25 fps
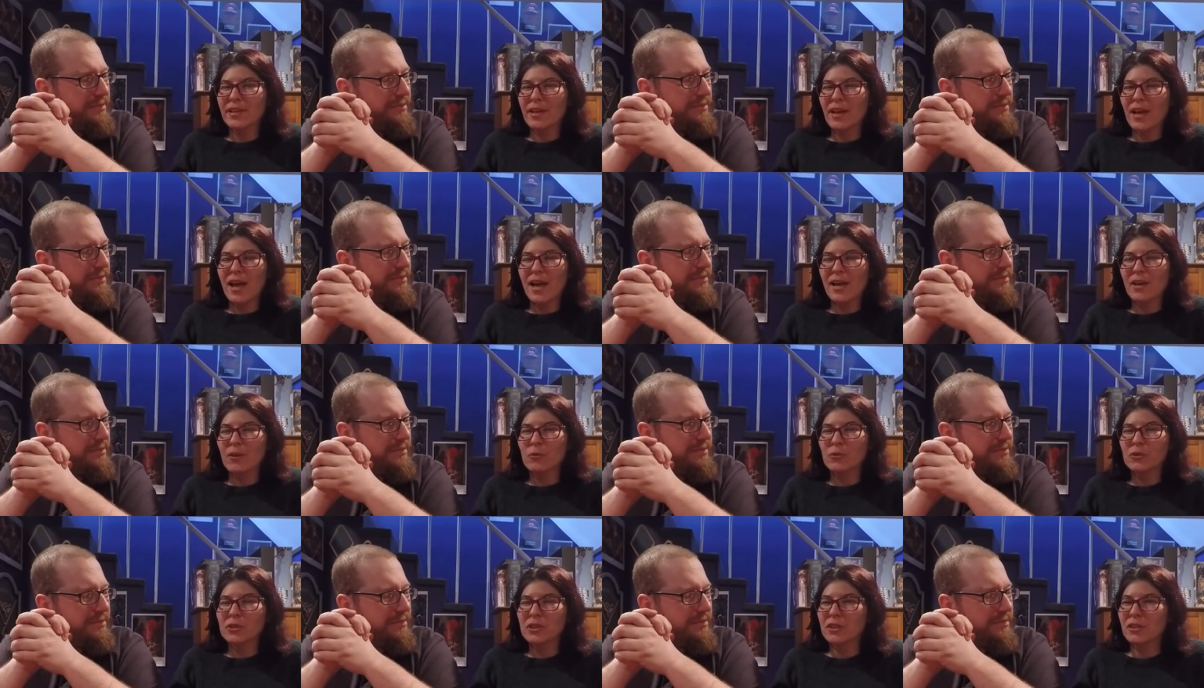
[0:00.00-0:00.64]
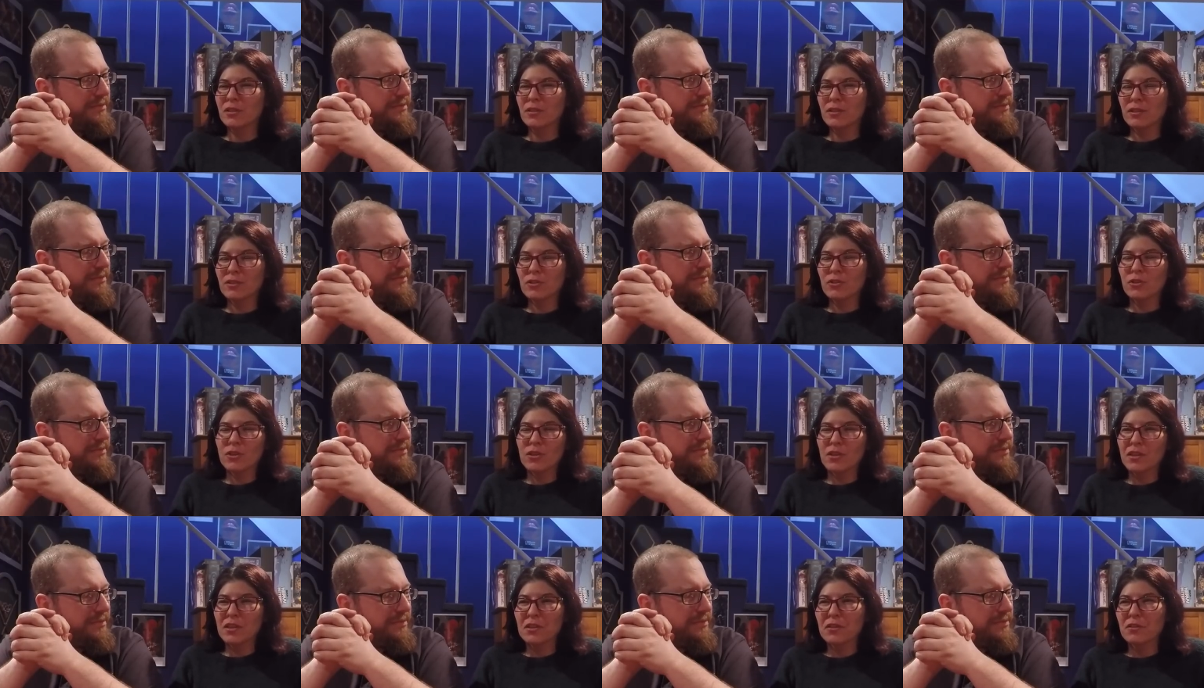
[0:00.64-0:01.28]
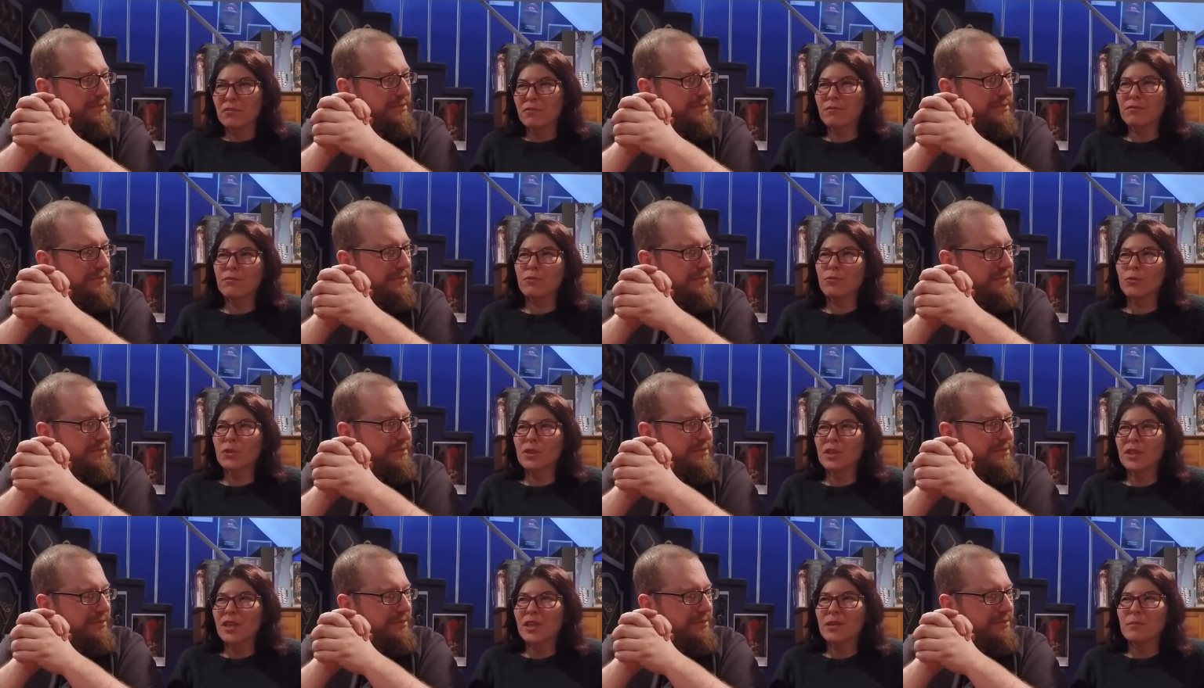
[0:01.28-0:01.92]
Speaker 1: I only could think of three
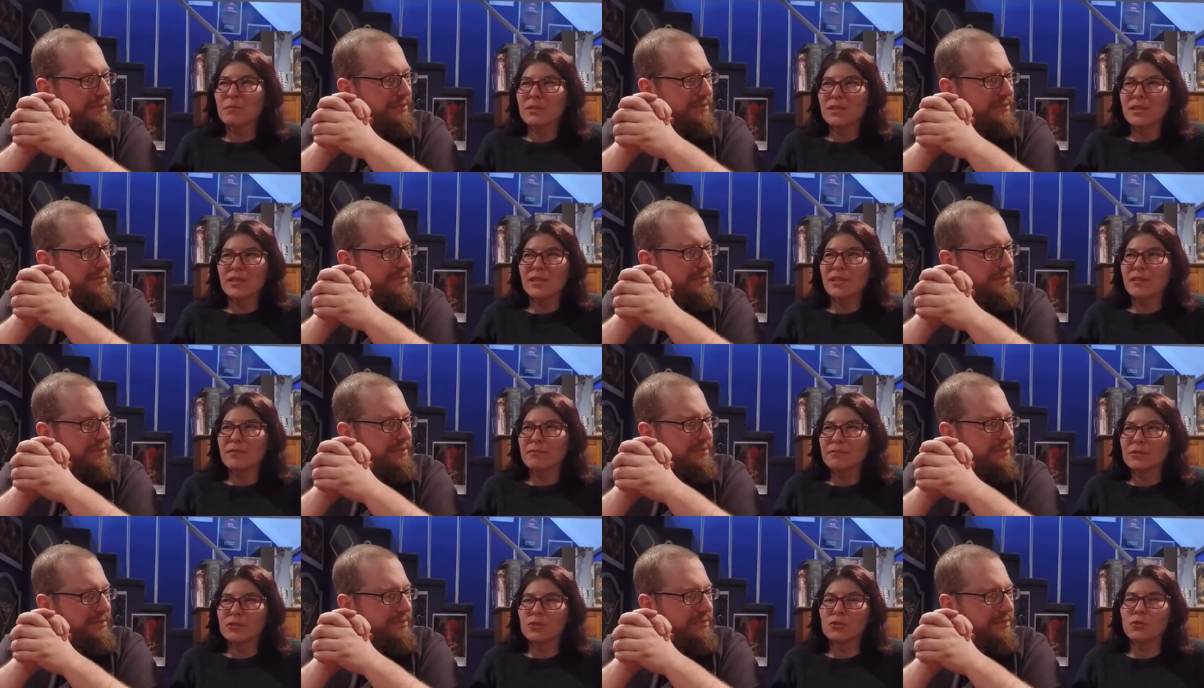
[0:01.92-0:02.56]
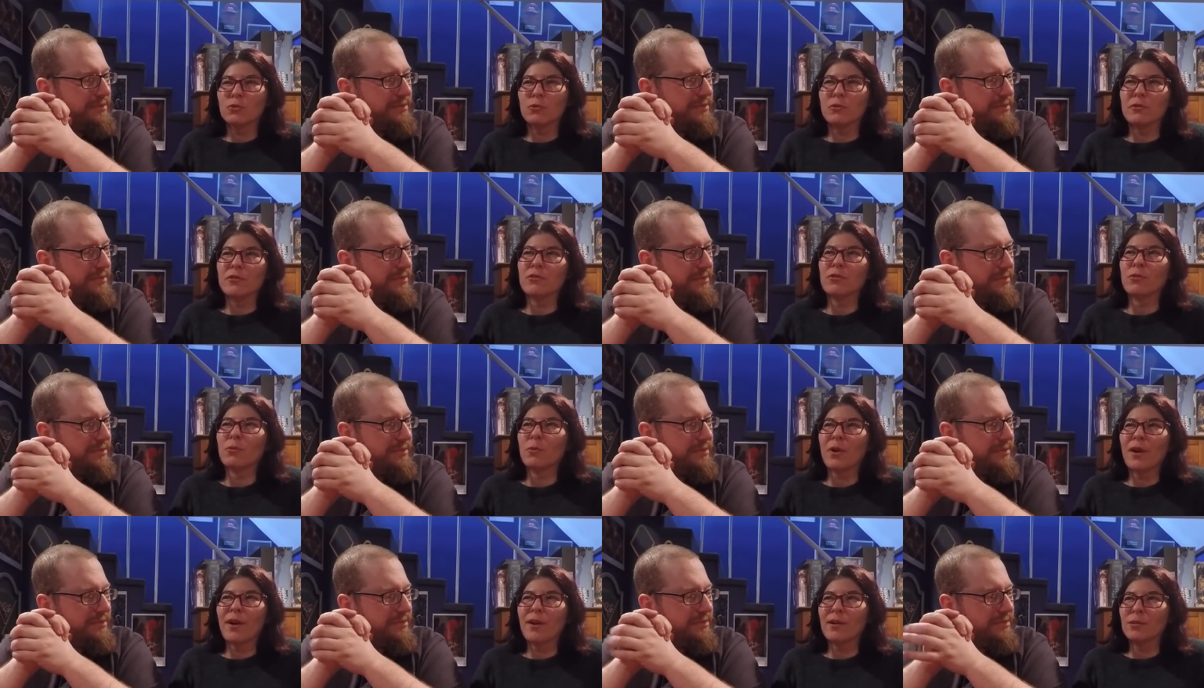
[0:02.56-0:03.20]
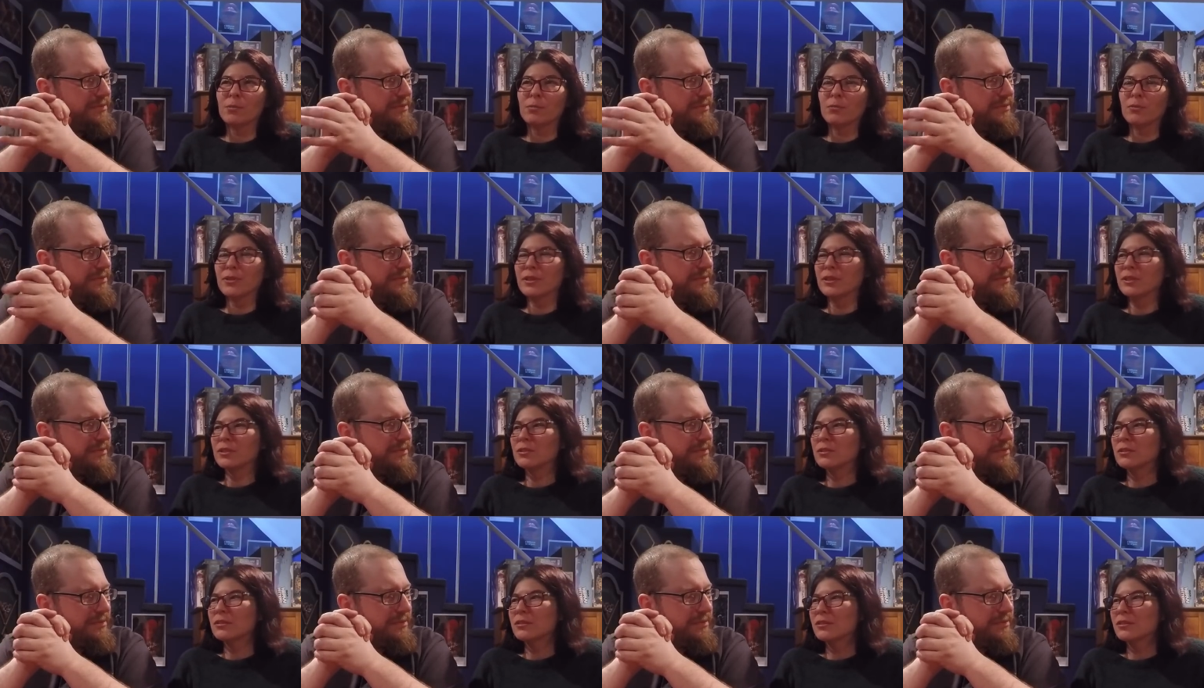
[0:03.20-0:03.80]
games that I for sure knew were out of print.